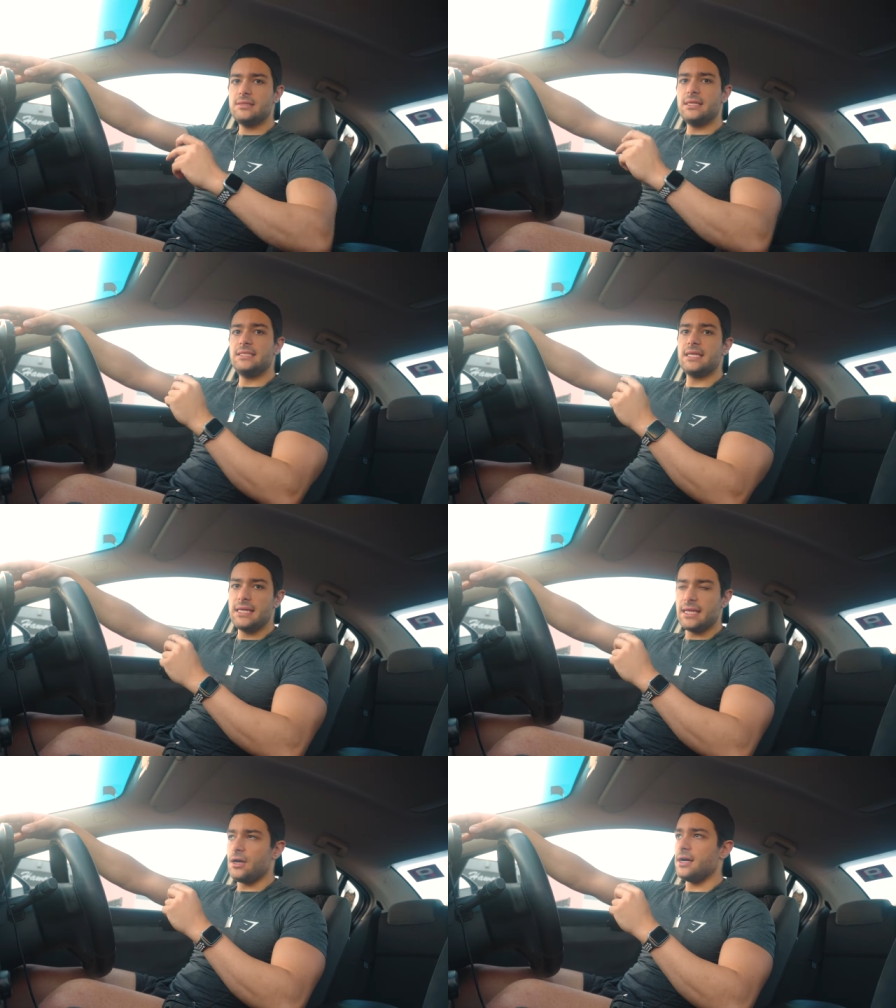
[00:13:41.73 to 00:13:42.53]
In
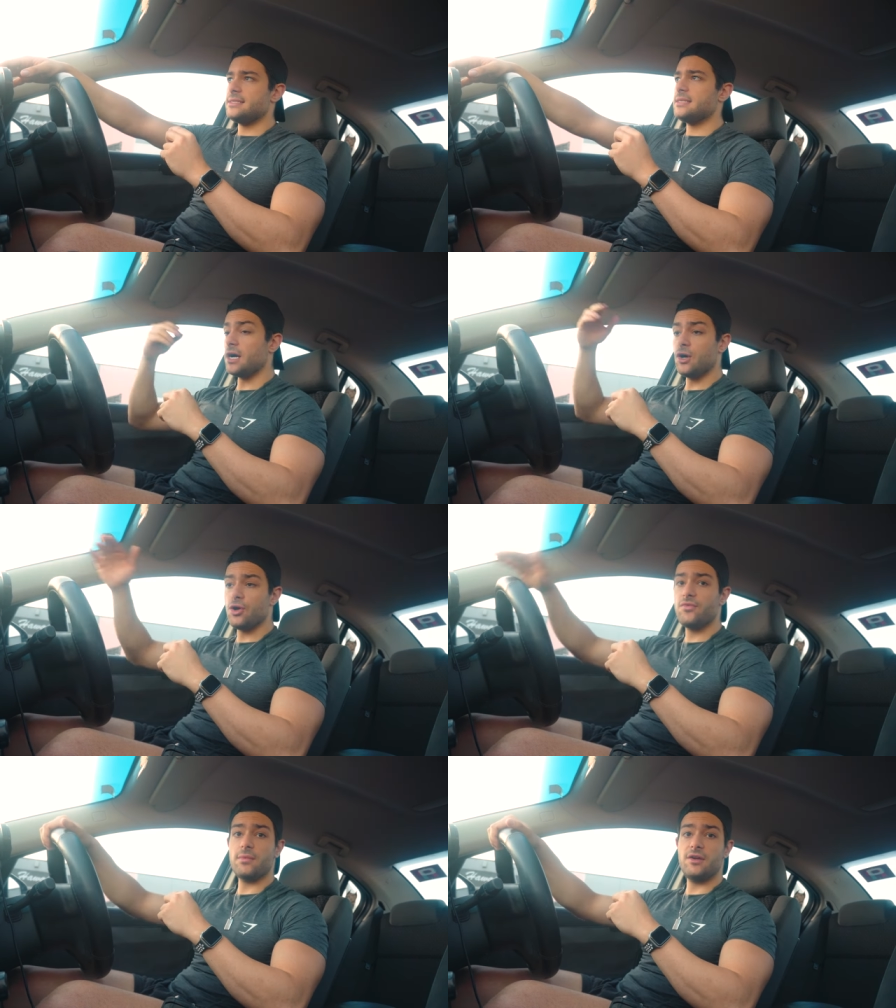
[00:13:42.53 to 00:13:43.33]
saying that, guys, I got
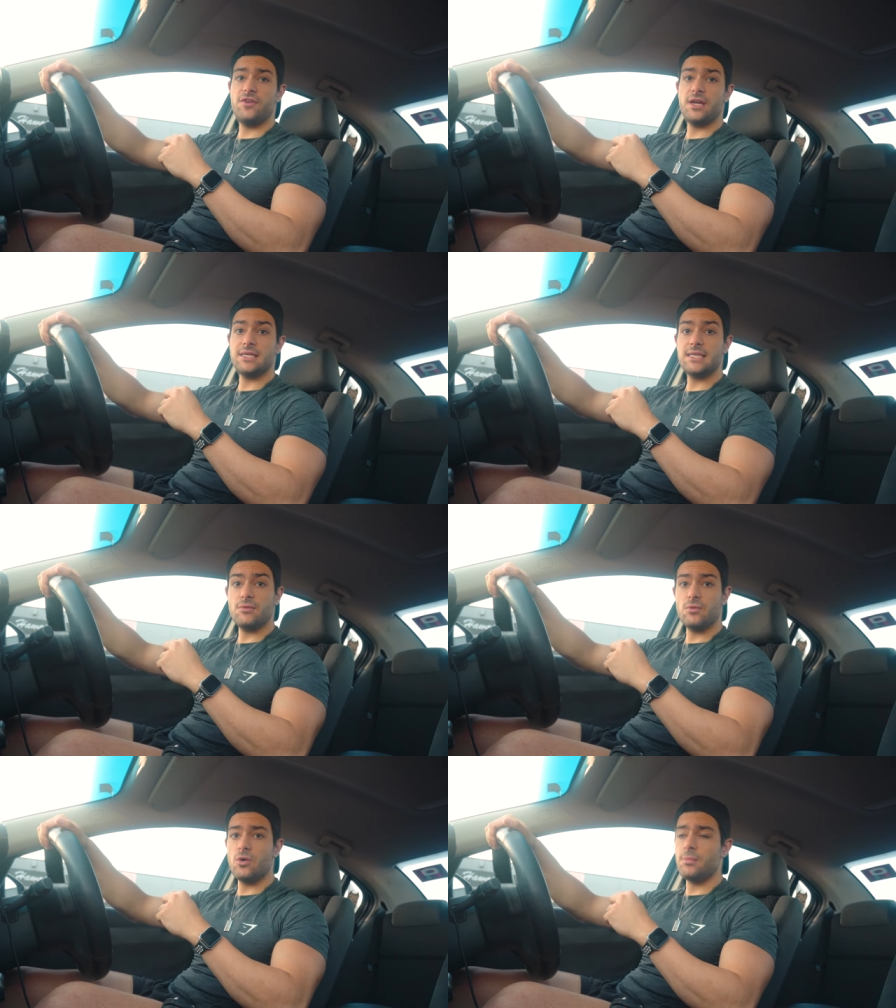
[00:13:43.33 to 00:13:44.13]
over my fear and I
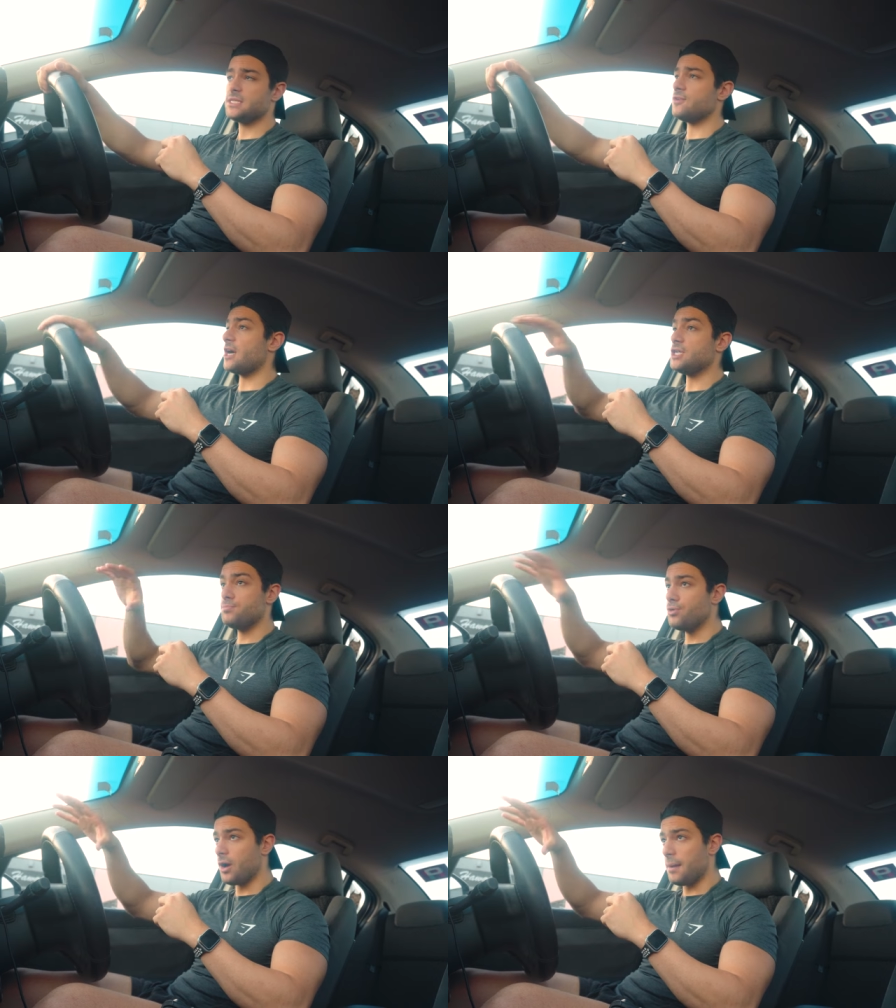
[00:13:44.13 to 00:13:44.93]
started recording myself. I
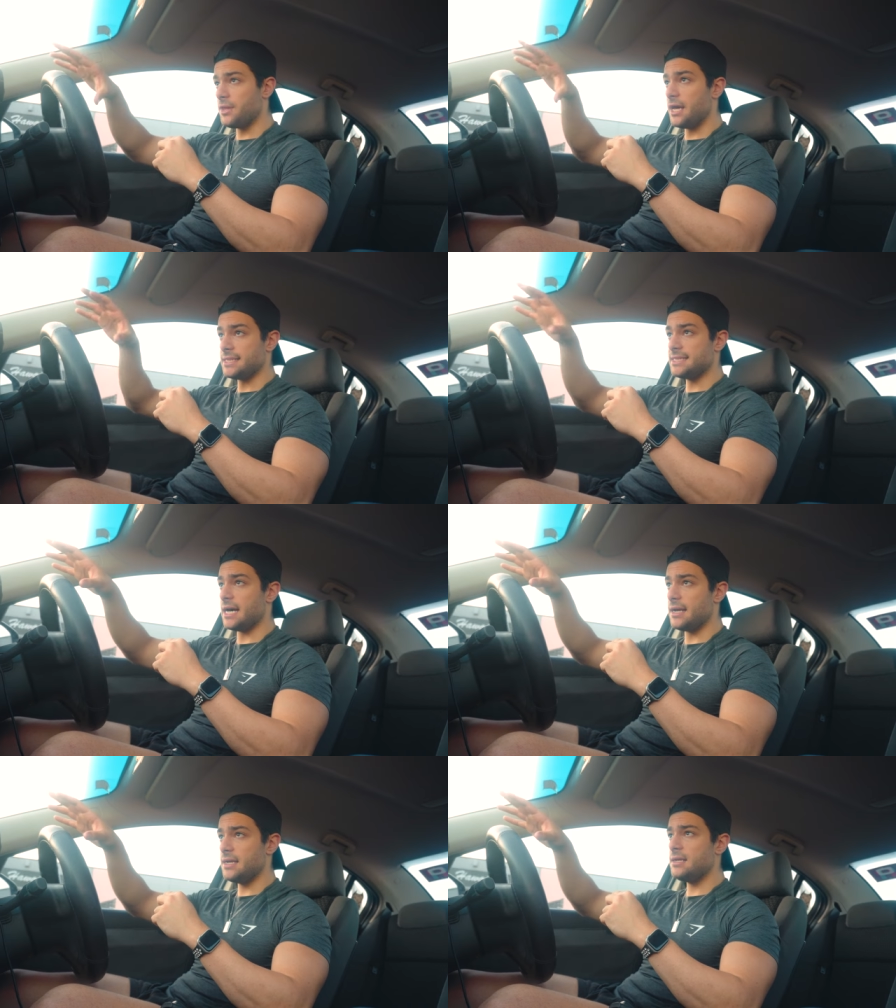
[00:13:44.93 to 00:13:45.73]
just put it up there, I
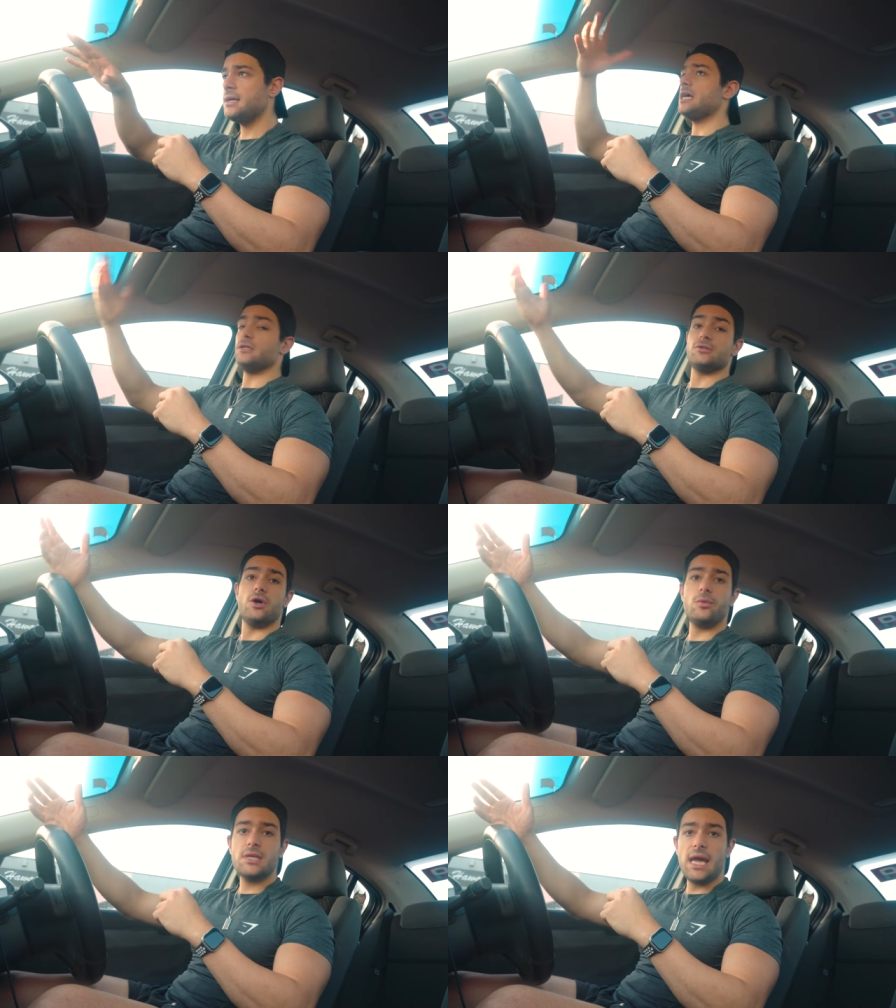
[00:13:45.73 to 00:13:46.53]
started, and look,
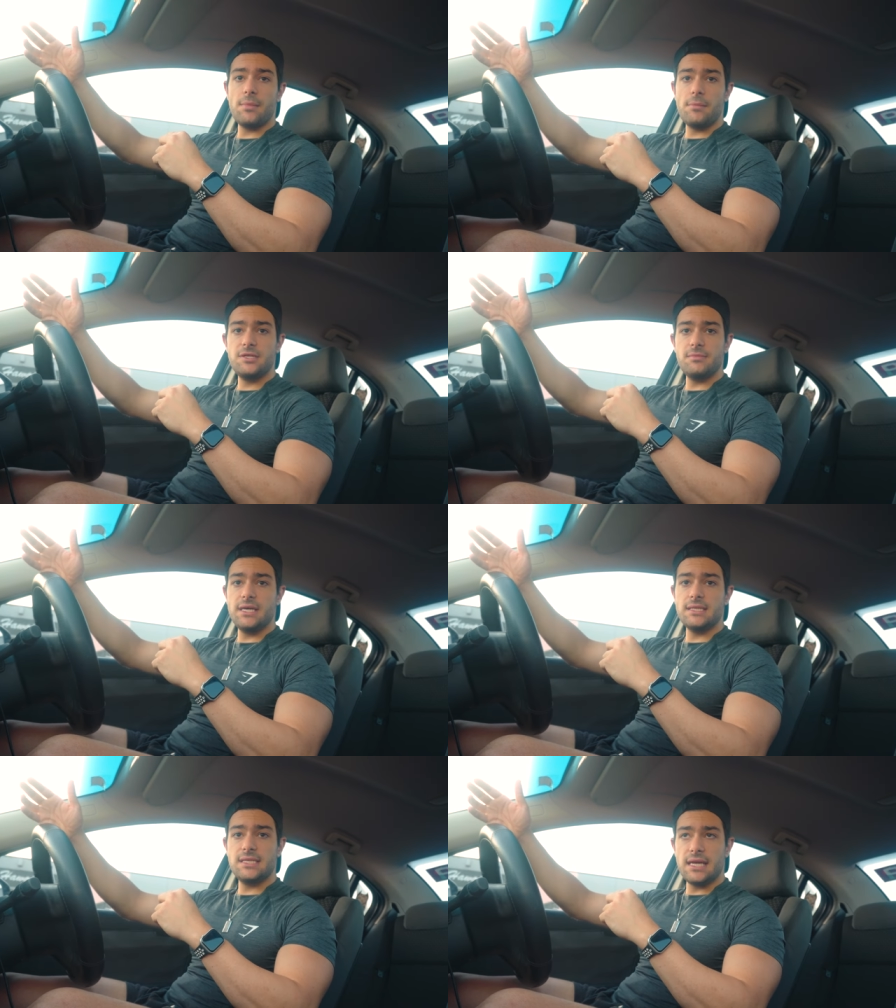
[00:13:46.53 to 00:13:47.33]
no one came up to
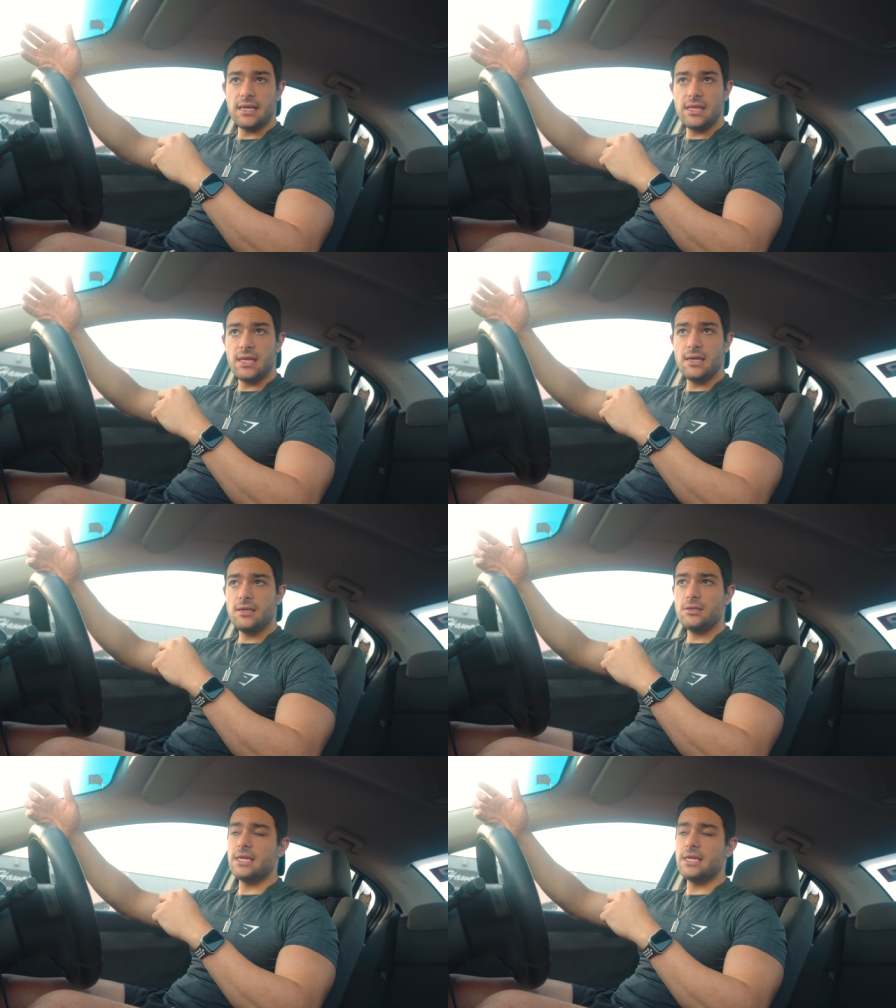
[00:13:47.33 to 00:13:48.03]
me and said anything.